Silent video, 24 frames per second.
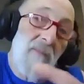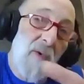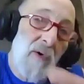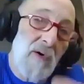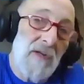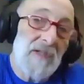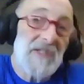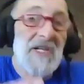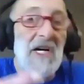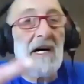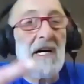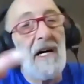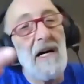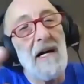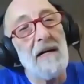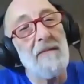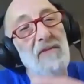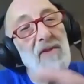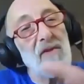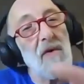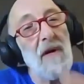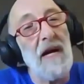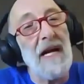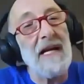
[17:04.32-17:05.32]
more time
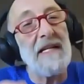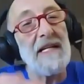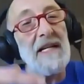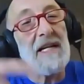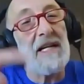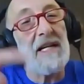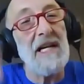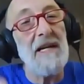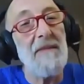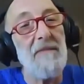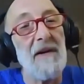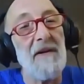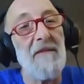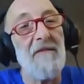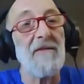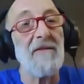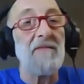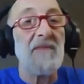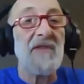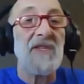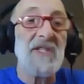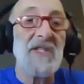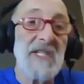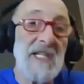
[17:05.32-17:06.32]
trying to keep it
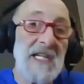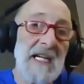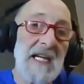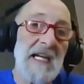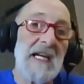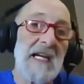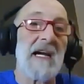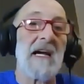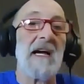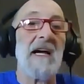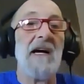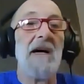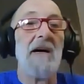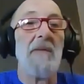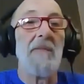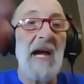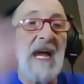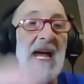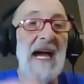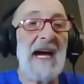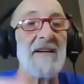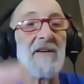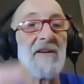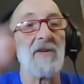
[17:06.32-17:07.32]
from seeing
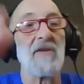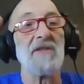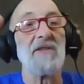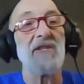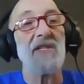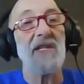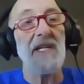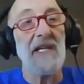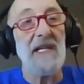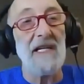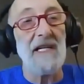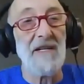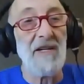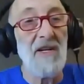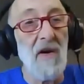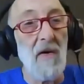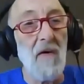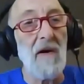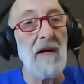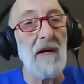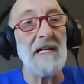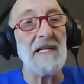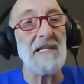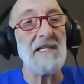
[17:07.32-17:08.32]
patterns in
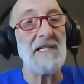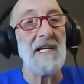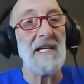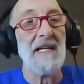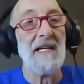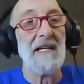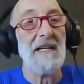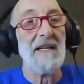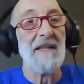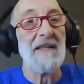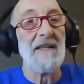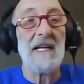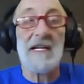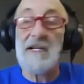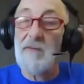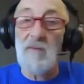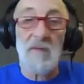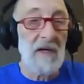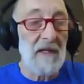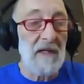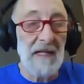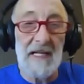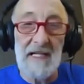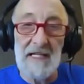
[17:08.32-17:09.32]
noise that
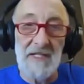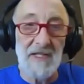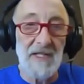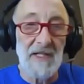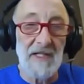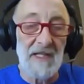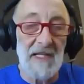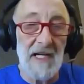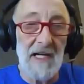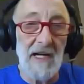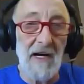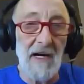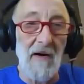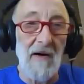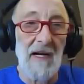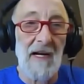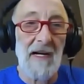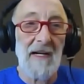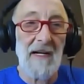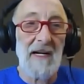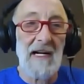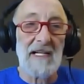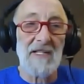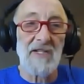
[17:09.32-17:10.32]
really isn't there.
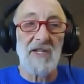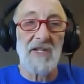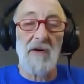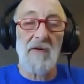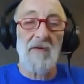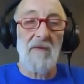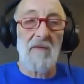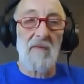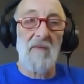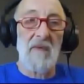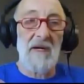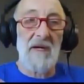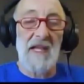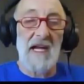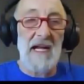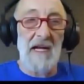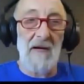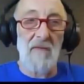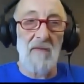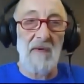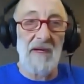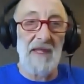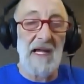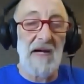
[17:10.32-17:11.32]
And so when they
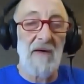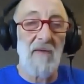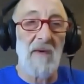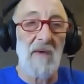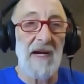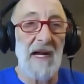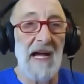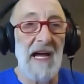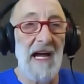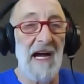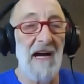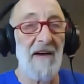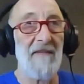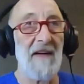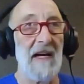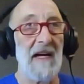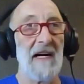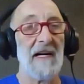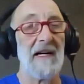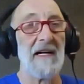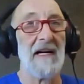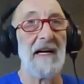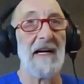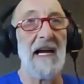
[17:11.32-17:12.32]
want to have
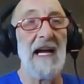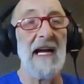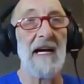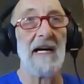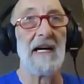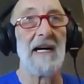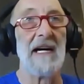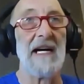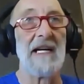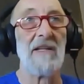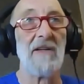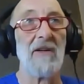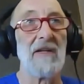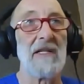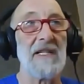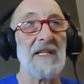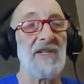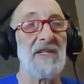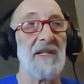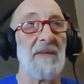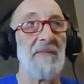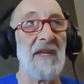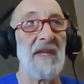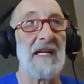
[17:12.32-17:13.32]
AI look at
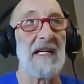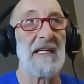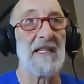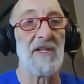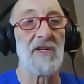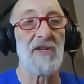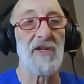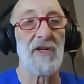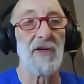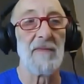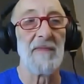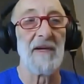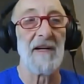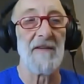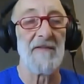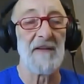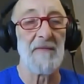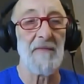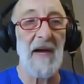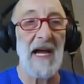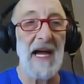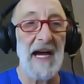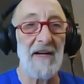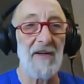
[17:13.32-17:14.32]
something and determine if a
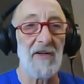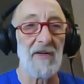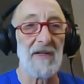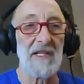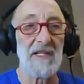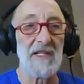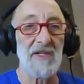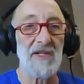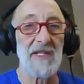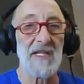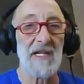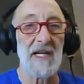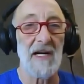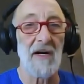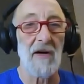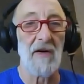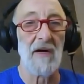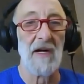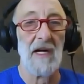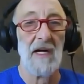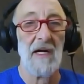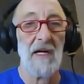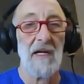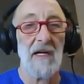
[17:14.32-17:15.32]
pattern is there,
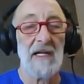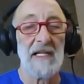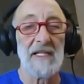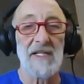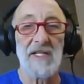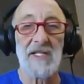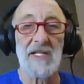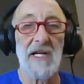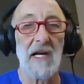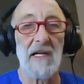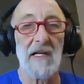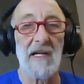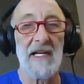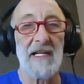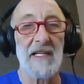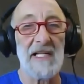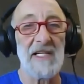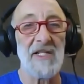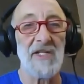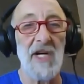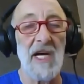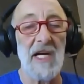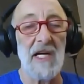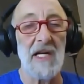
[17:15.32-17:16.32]
it's not like they
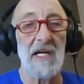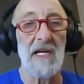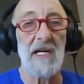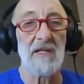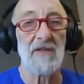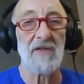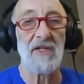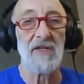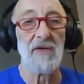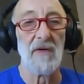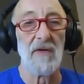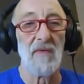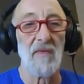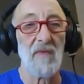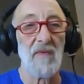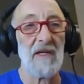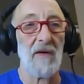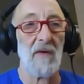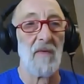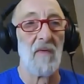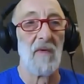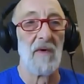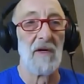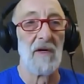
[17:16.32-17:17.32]
take it out to a
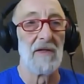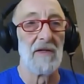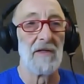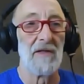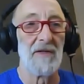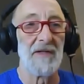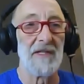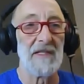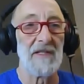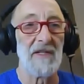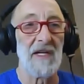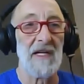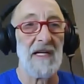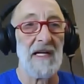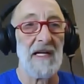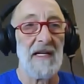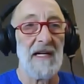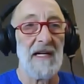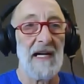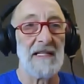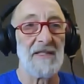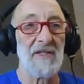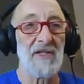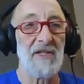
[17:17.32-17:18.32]
real world and
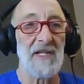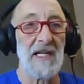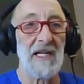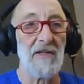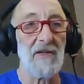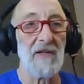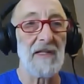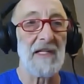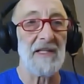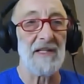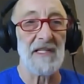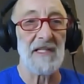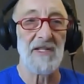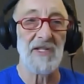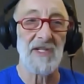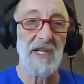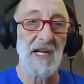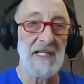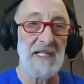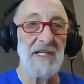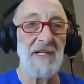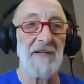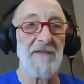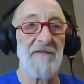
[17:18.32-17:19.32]
say, look at this
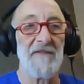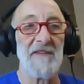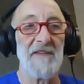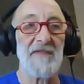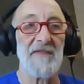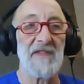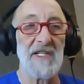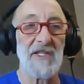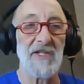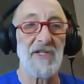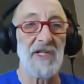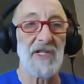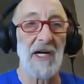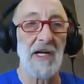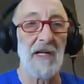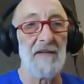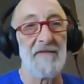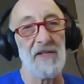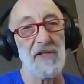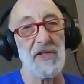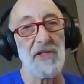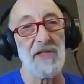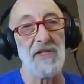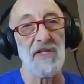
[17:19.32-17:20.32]
1950s
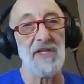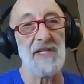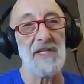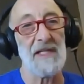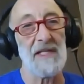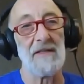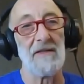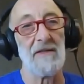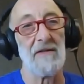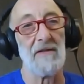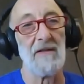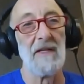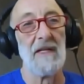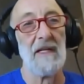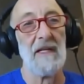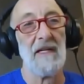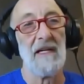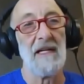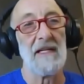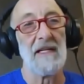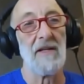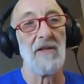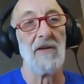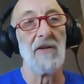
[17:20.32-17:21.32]
television signal
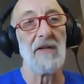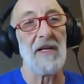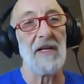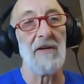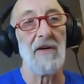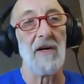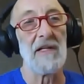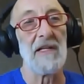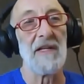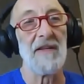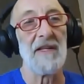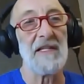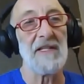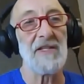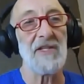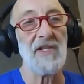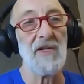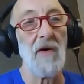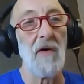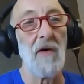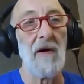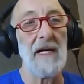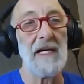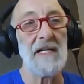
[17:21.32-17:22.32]
and look at all of this
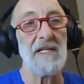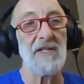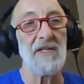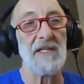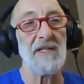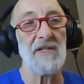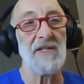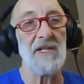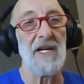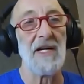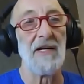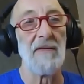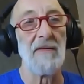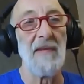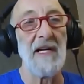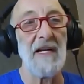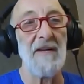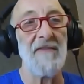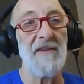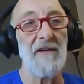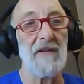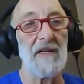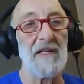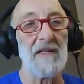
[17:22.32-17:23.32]
noise and tell me
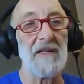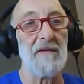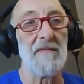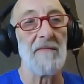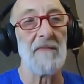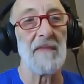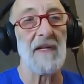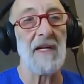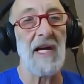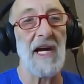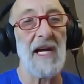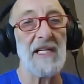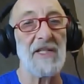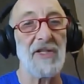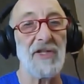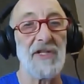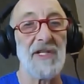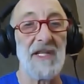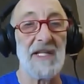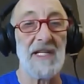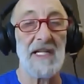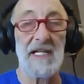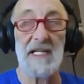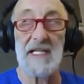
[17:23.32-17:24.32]
if you can catch
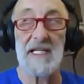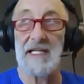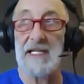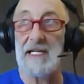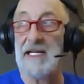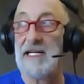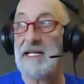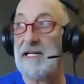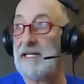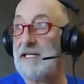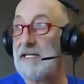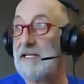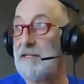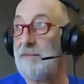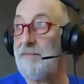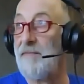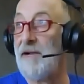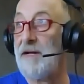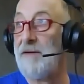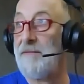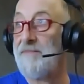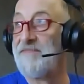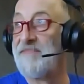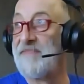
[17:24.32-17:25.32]
the
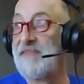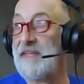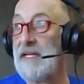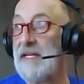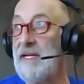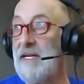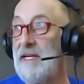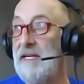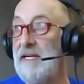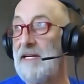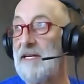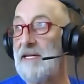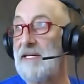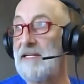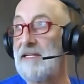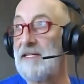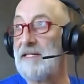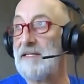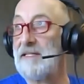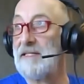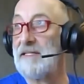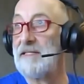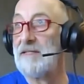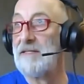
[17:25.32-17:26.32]

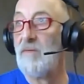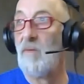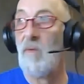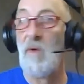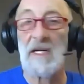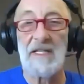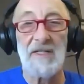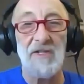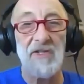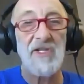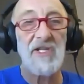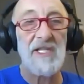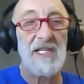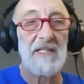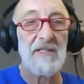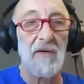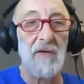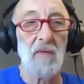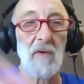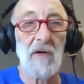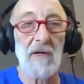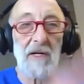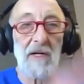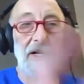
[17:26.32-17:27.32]
one
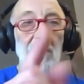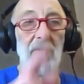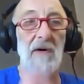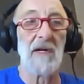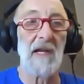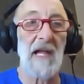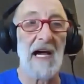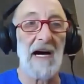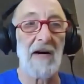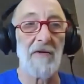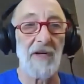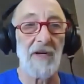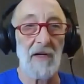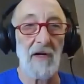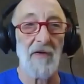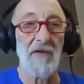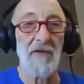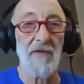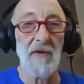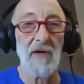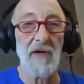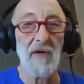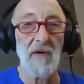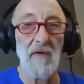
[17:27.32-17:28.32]
signal we're going to allow to go
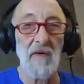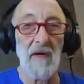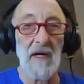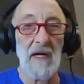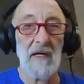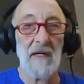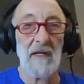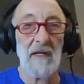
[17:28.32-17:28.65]
through